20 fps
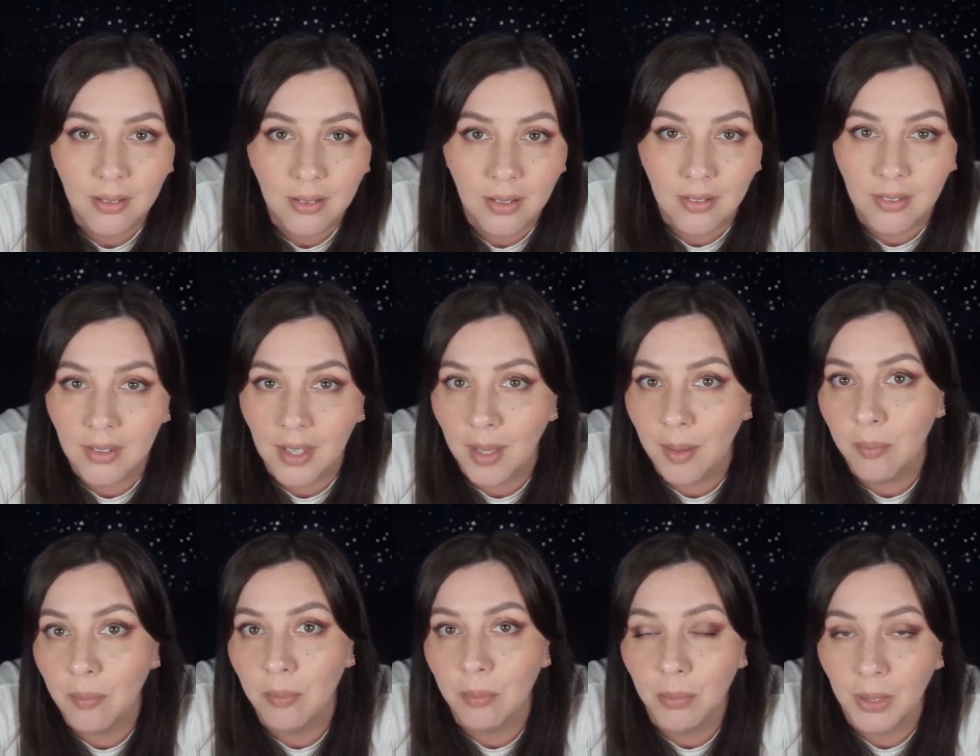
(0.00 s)
the
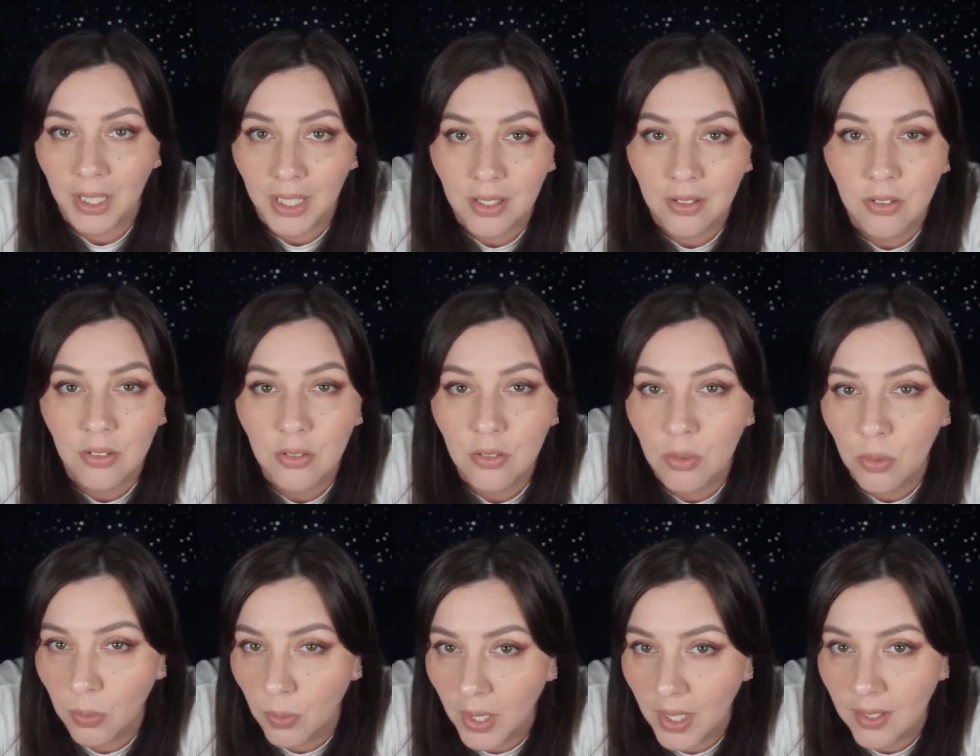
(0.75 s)
same place
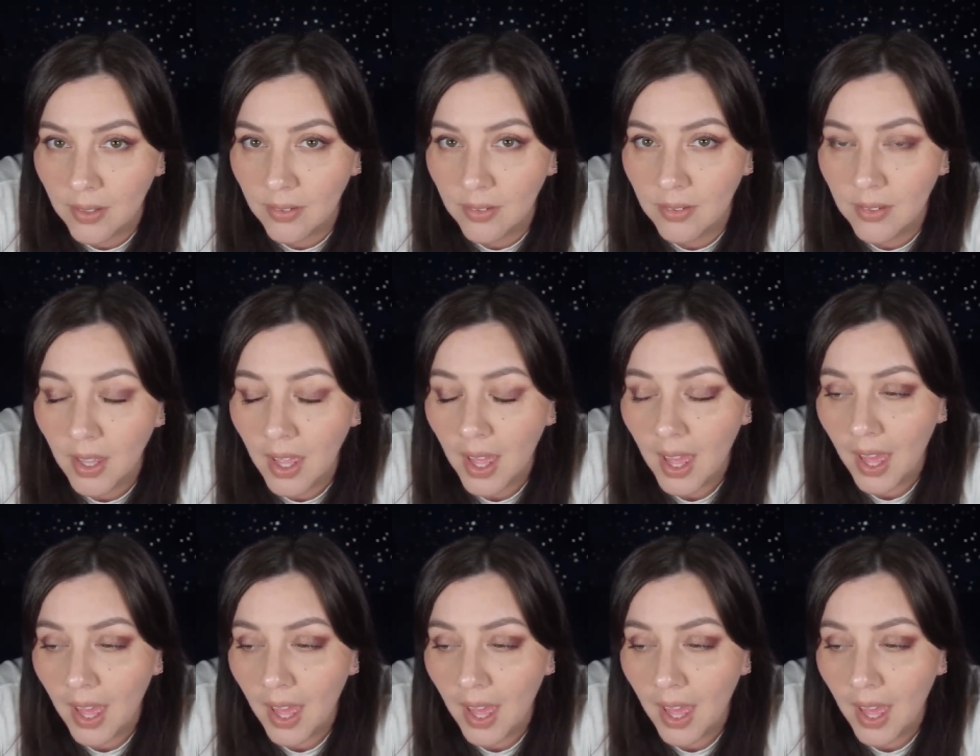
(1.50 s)
twice.